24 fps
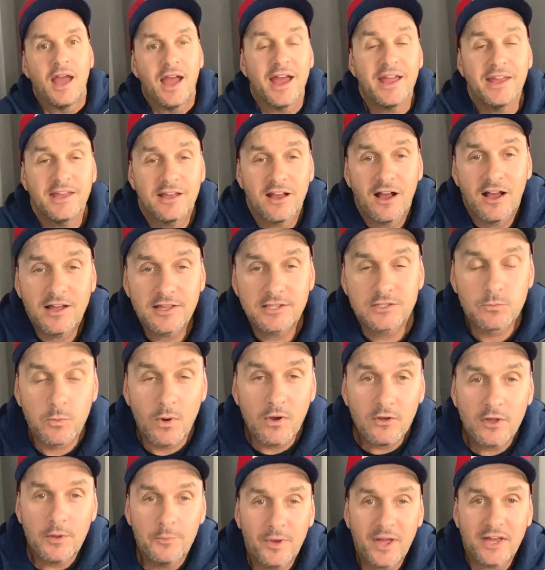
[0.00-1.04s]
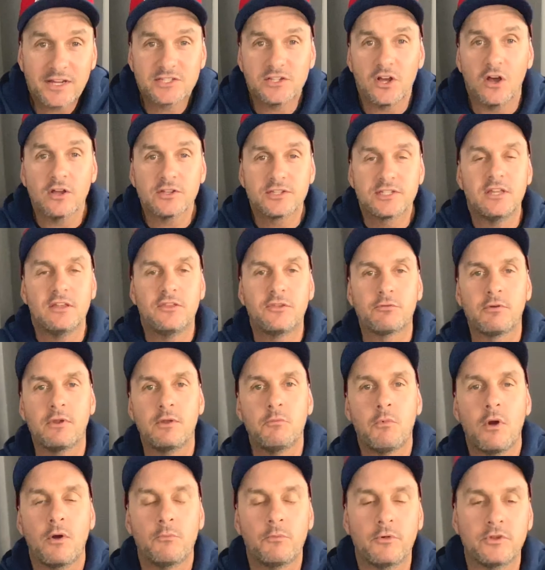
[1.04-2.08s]
Hey guys, welcome back to
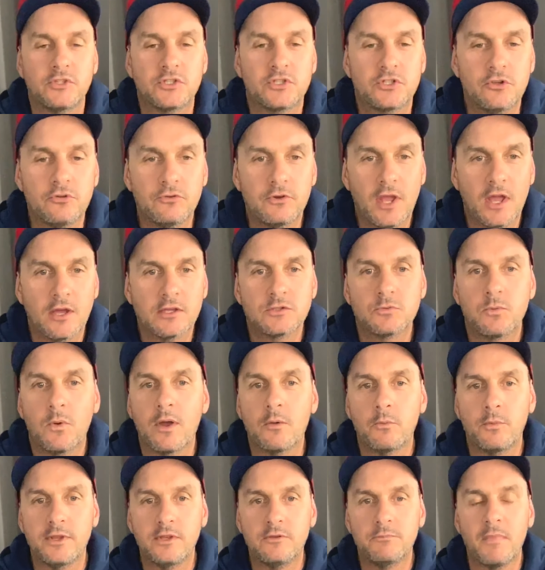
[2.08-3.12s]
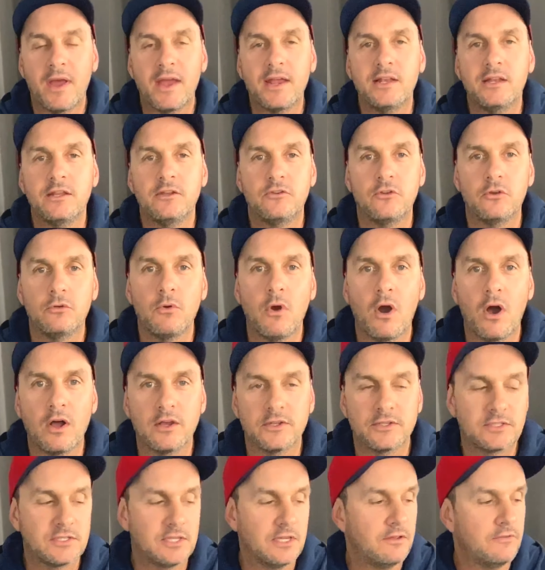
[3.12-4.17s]
RC311 Studios, where we mainly do
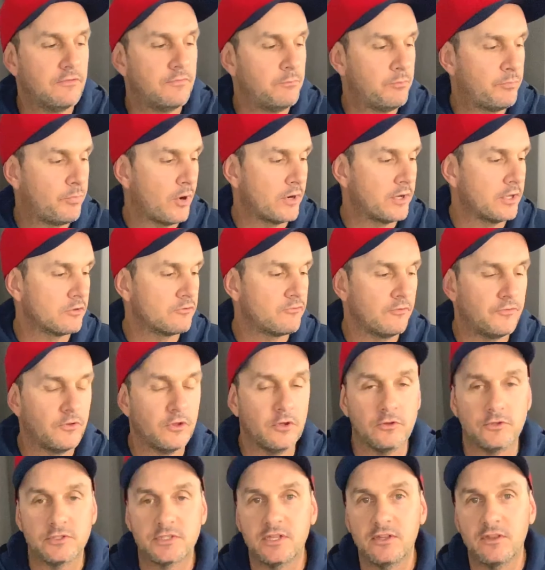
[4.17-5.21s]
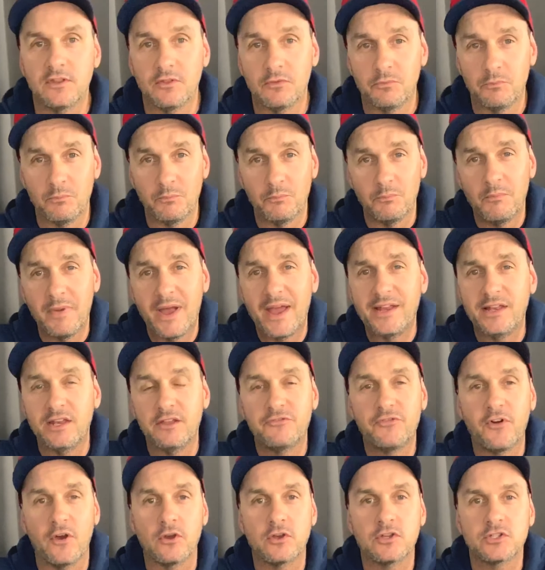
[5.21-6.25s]
RC product reviews,
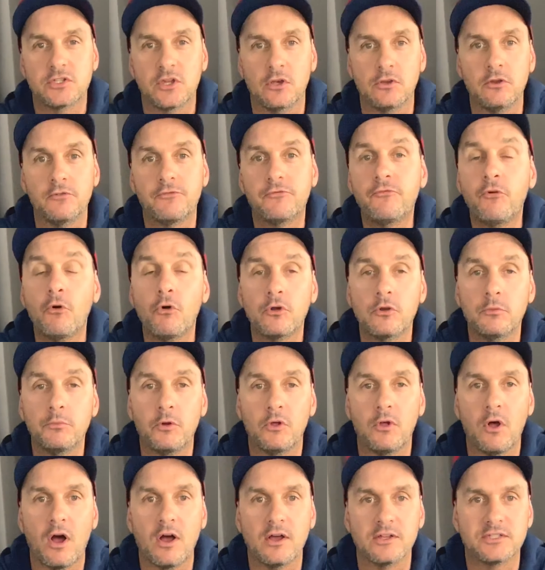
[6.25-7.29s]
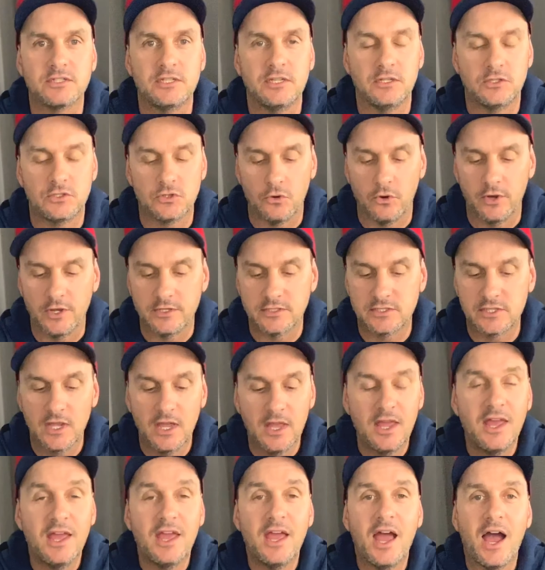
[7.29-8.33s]
mainly focus on affordable RC toys.
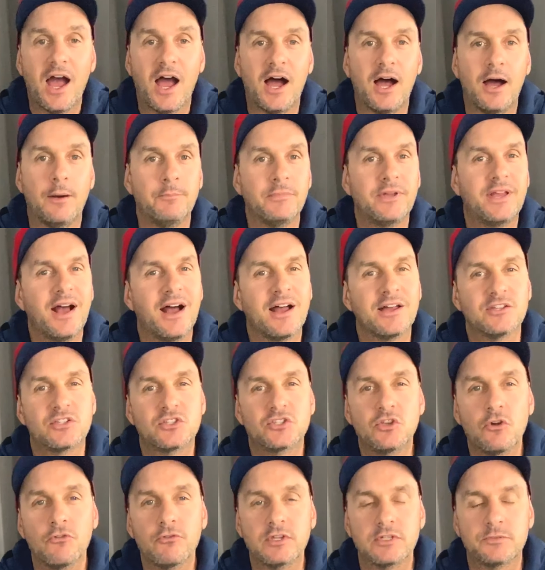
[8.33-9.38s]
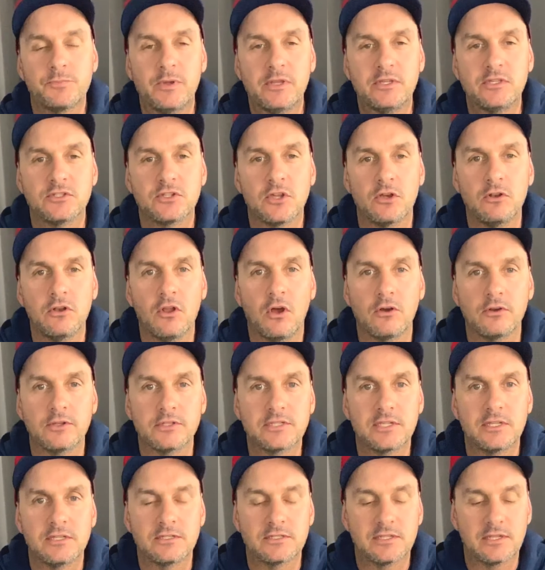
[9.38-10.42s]
Guys, sorry it's been so long
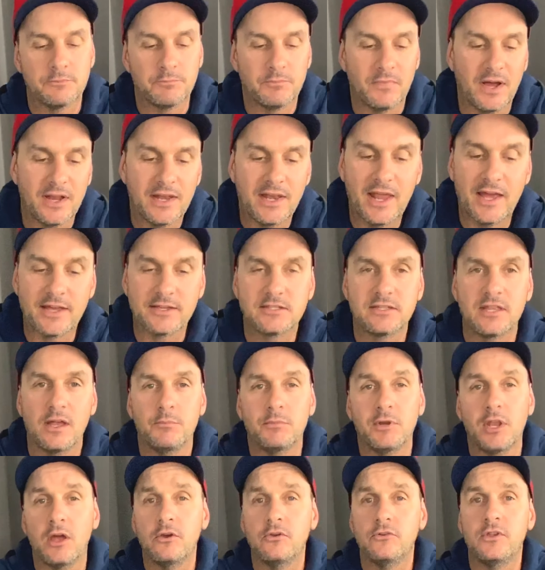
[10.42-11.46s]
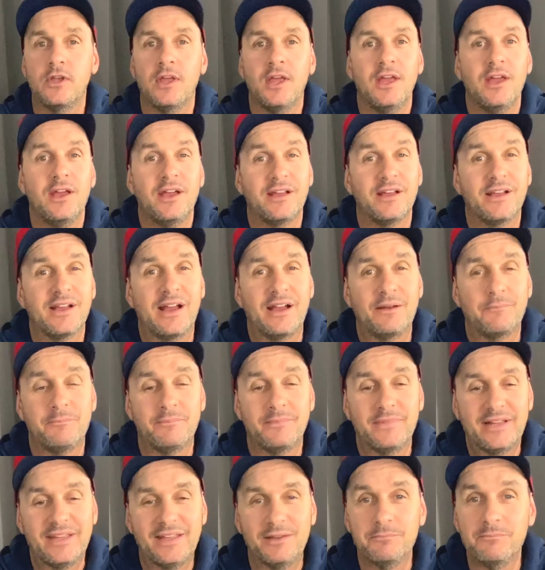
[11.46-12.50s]
since my last upload.
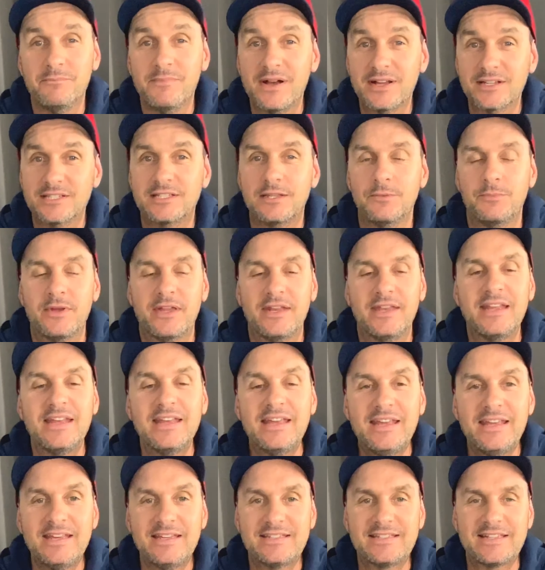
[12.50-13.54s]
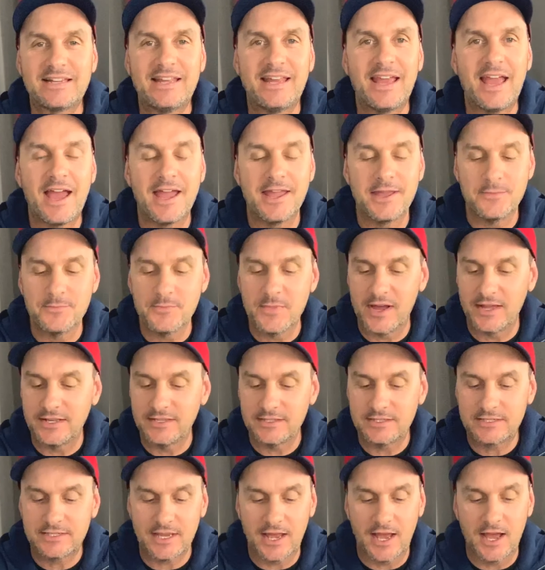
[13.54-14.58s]
It must have been easily 8
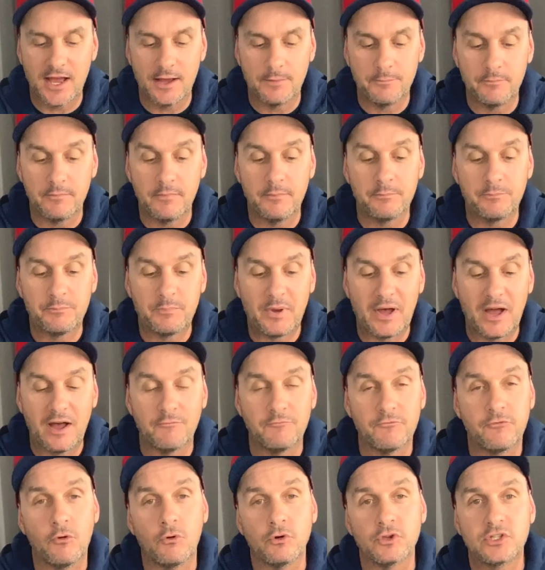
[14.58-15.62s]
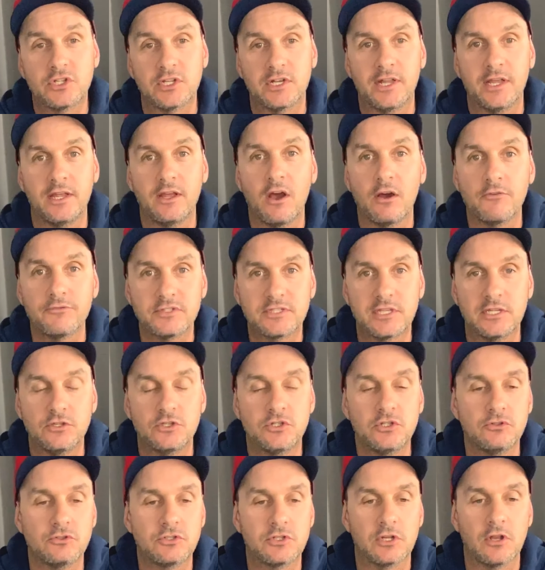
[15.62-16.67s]
months, but unfortunately, obviously
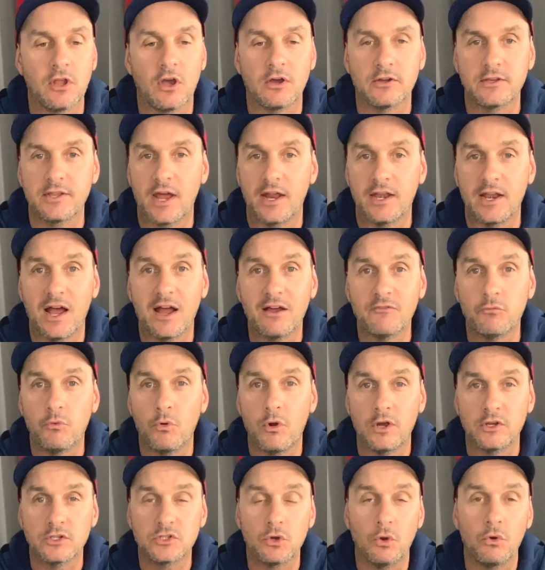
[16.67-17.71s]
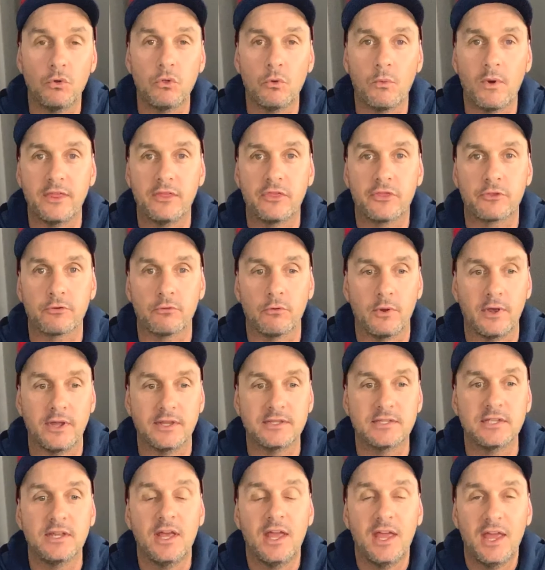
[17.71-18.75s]
due to lockdown, I've worked all the way through
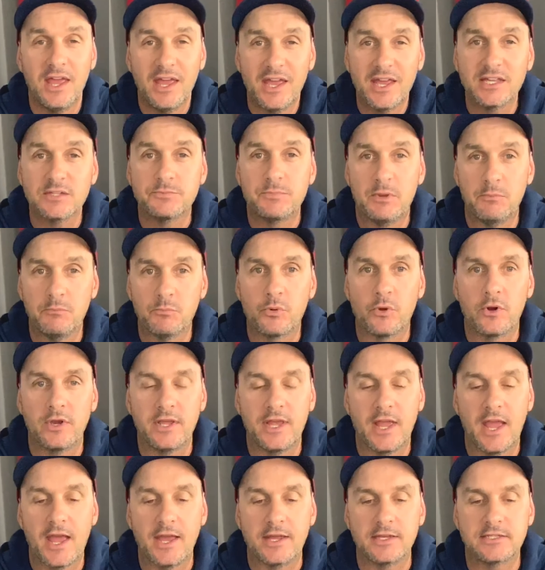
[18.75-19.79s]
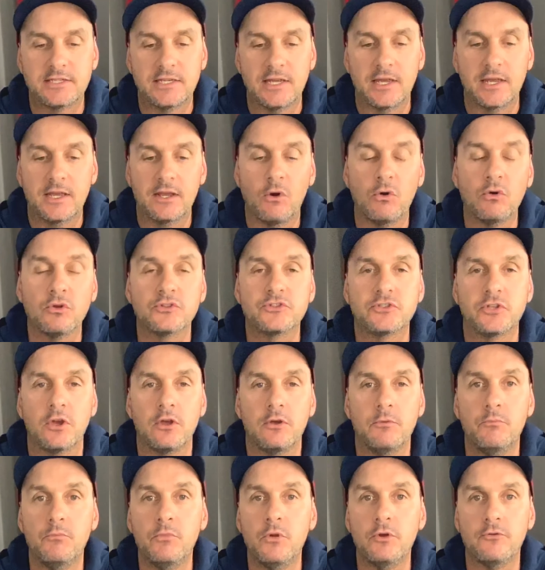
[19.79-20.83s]
it. It's been pretty hectic.
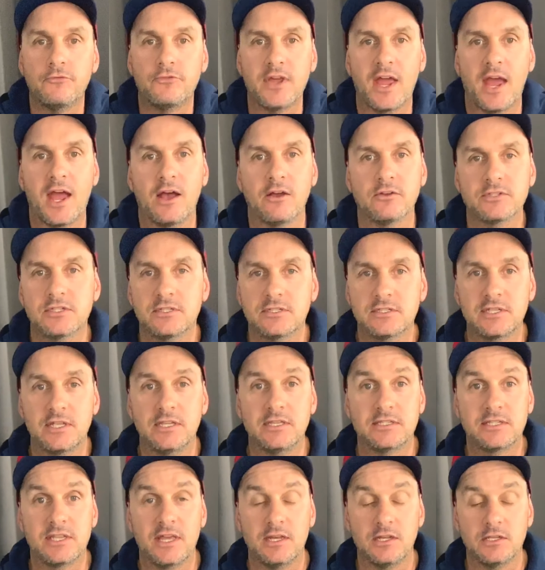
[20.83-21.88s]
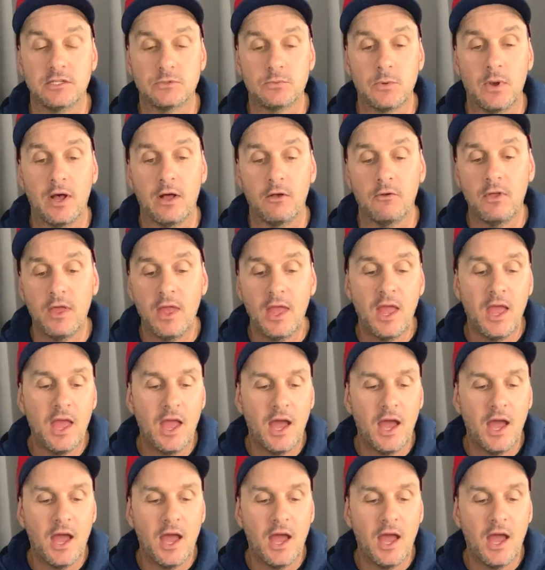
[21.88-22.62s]
Also moved house since then as well.